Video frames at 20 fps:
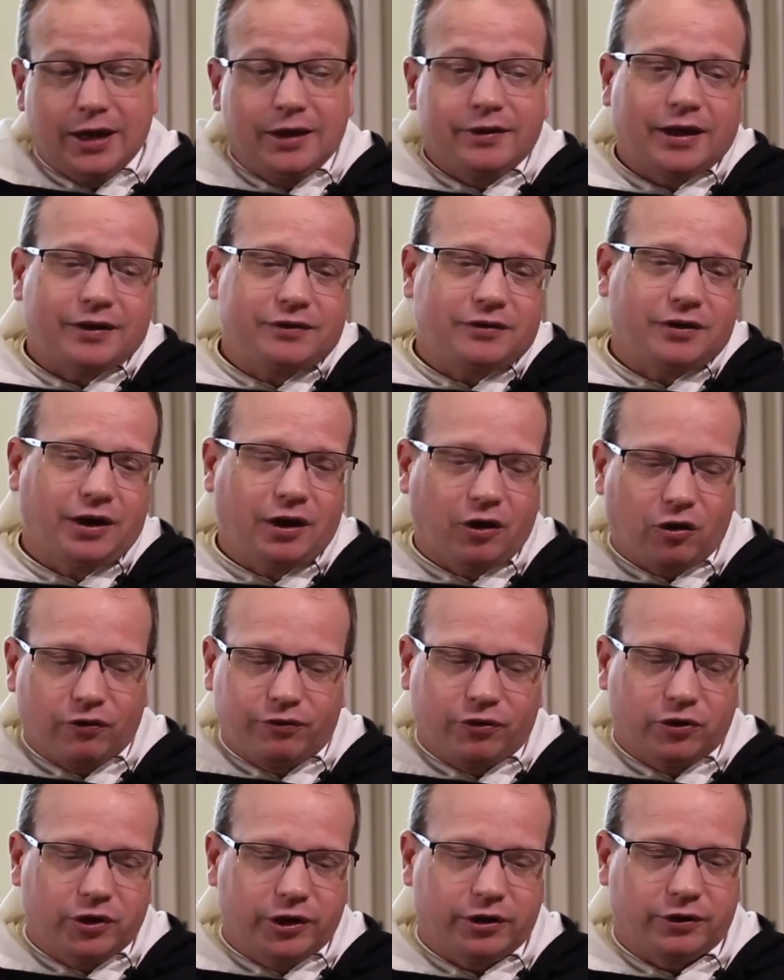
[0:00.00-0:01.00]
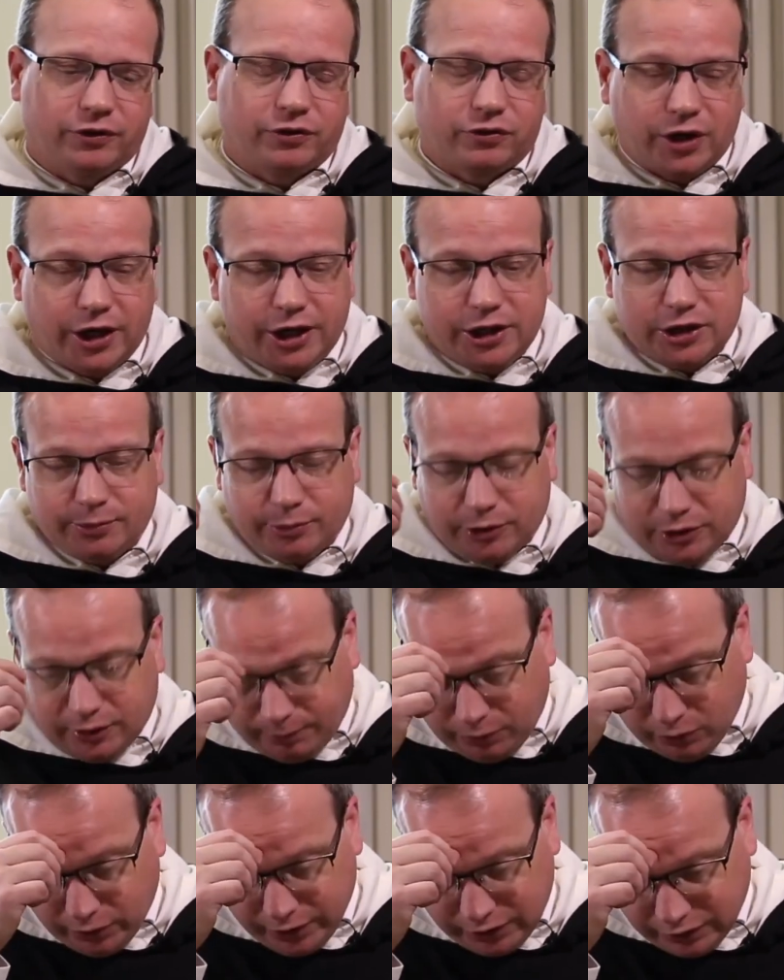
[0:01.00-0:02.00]
That's a helpful illustration, but the
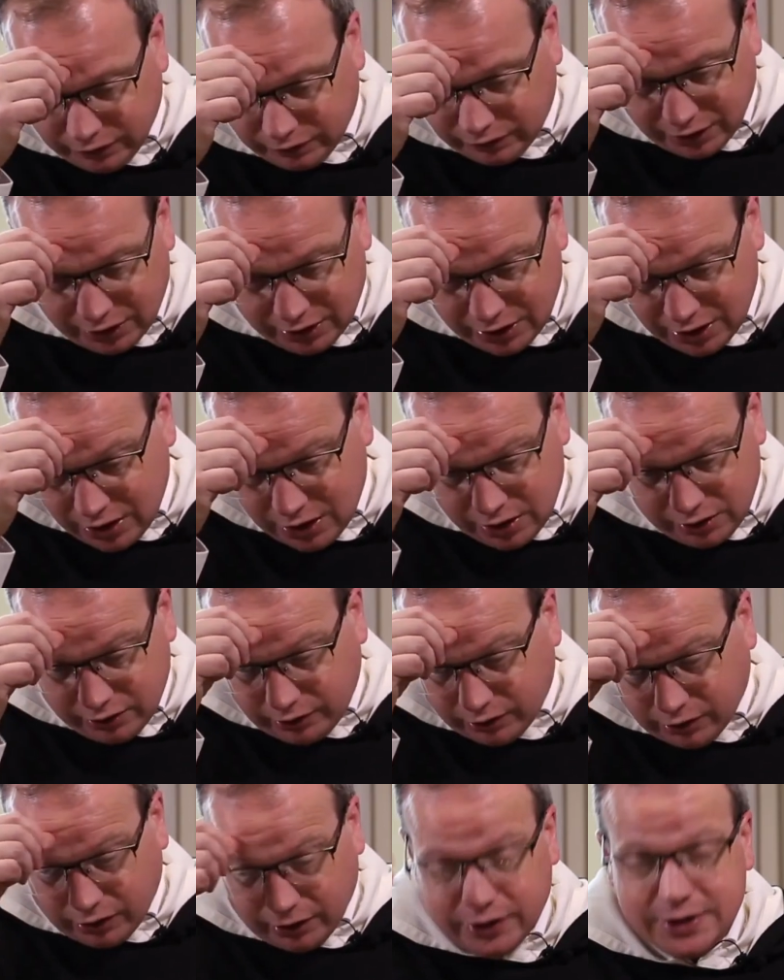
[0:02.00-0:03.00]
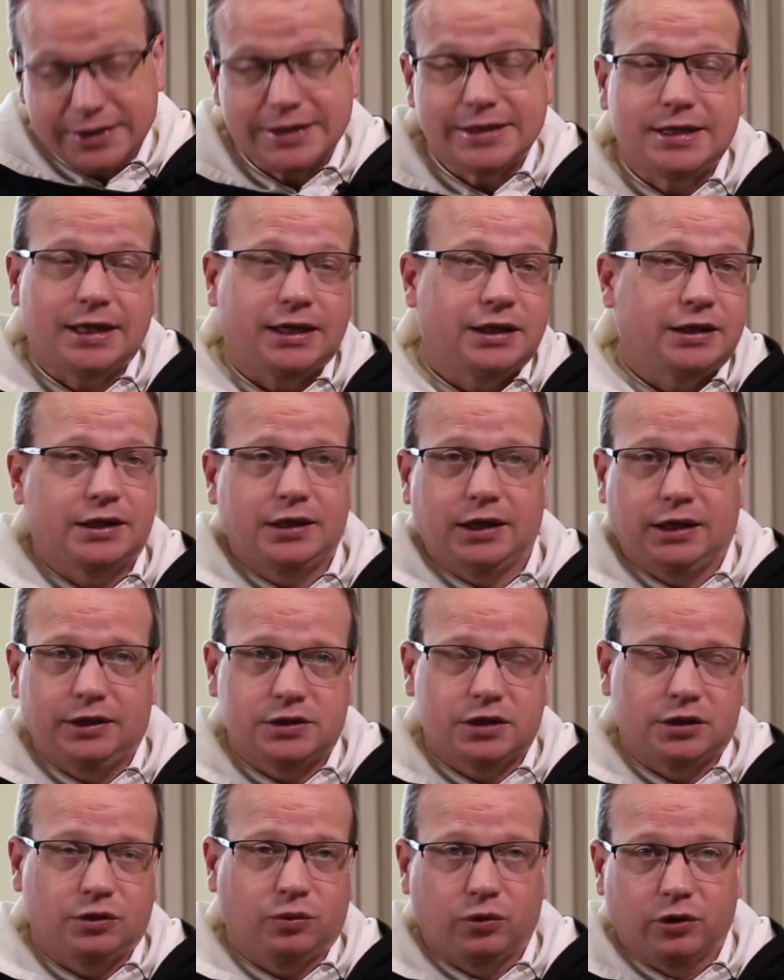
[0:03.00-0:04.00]
point is that there are distinct
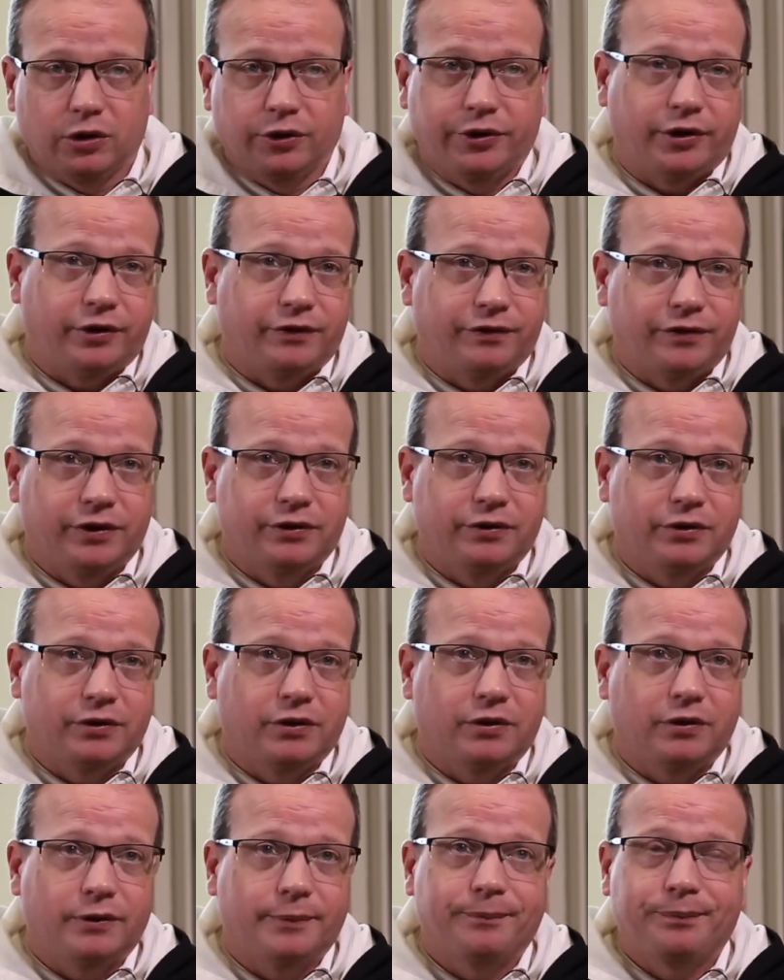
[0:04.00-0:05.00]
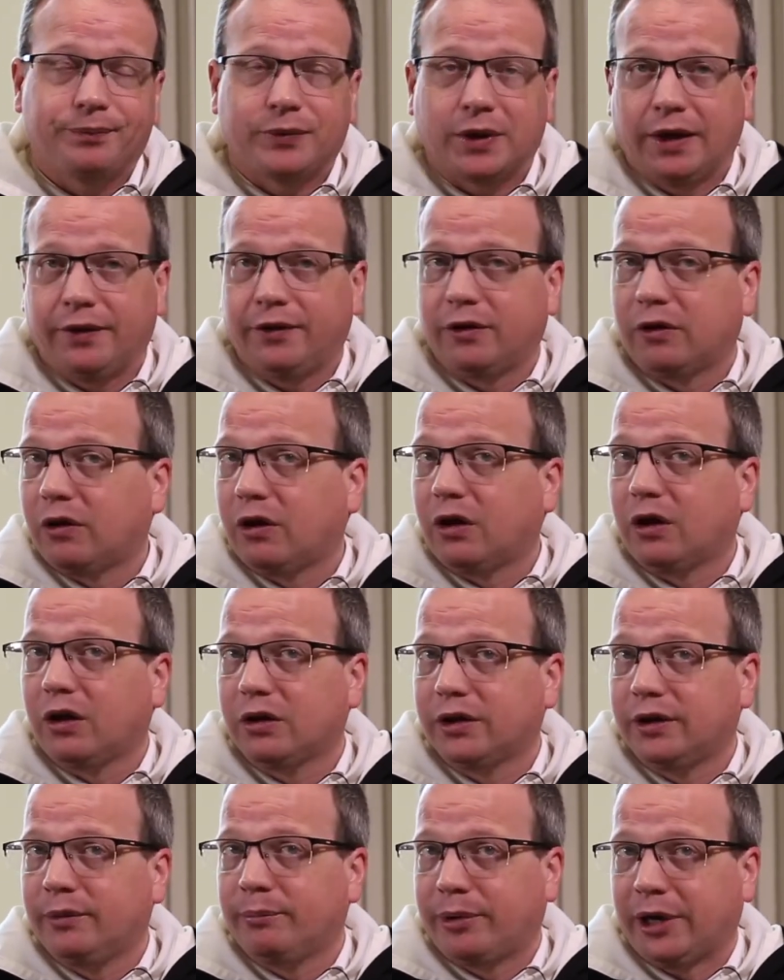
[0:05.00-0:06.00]
things in the world that are physical, and they're
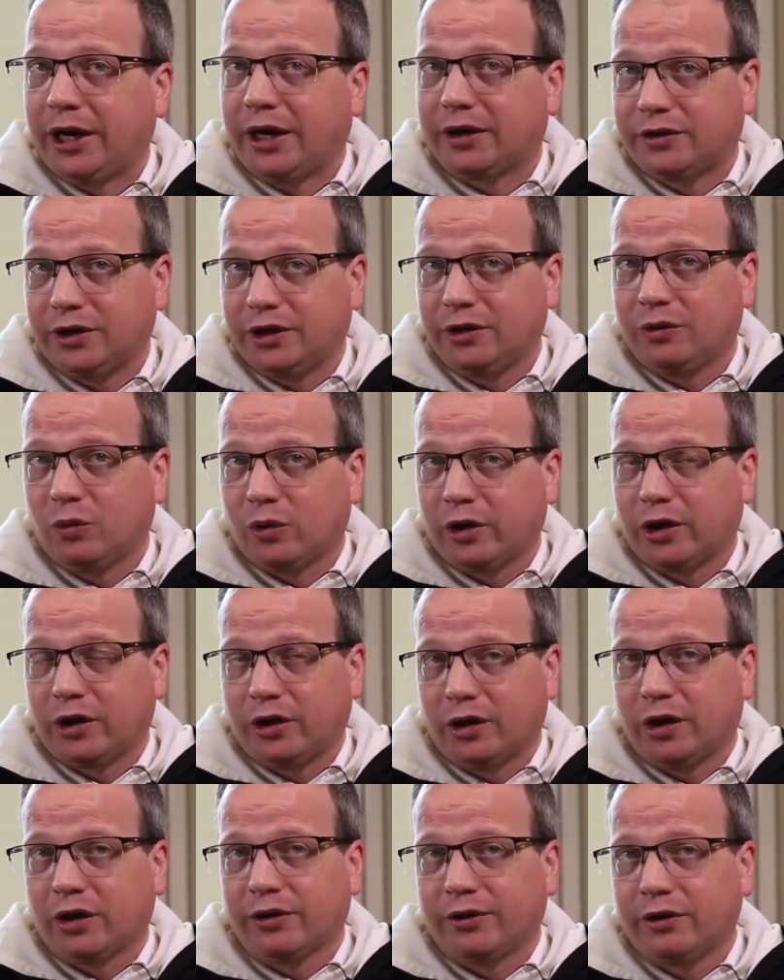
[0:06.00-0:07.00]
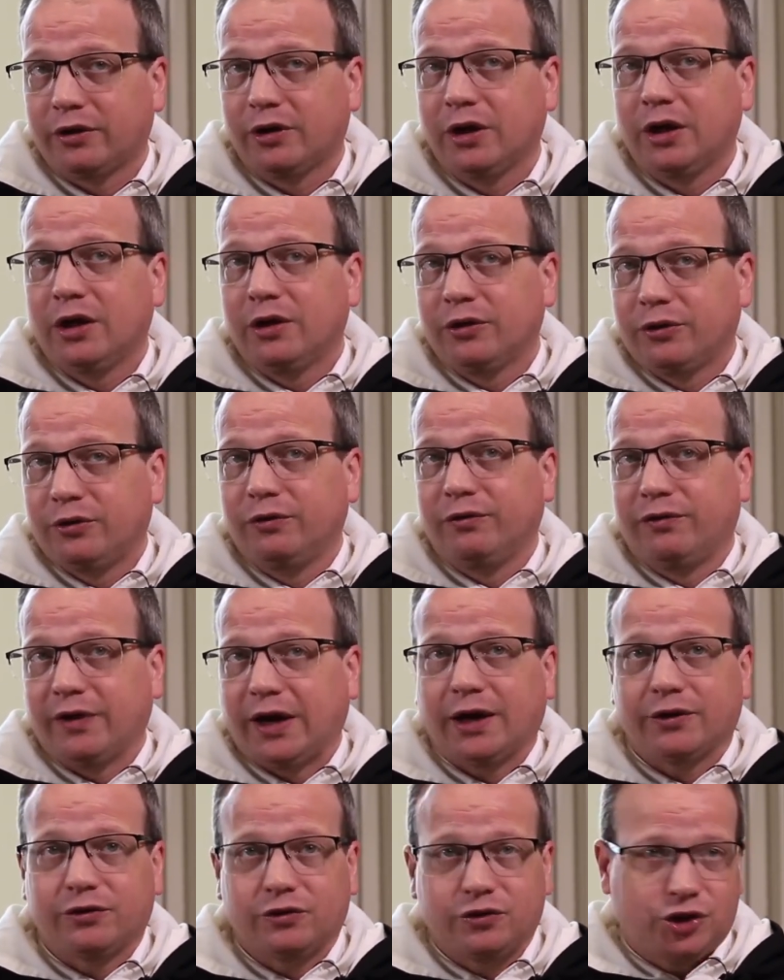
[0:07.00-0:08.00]
all impacting one another through
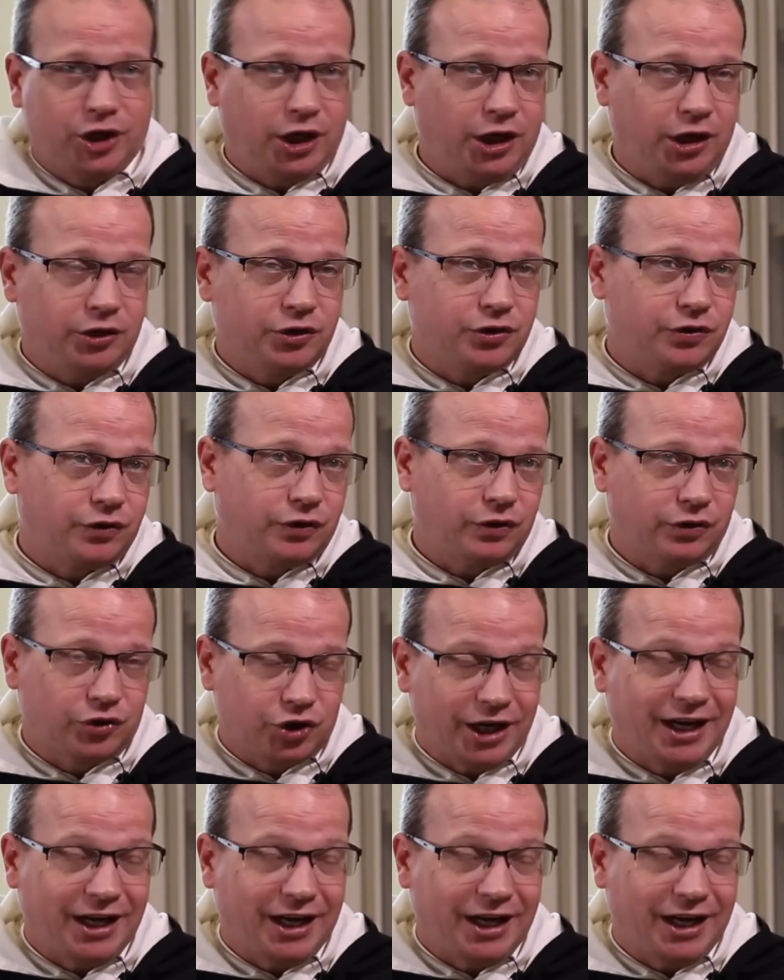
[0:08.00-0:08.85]
vast chains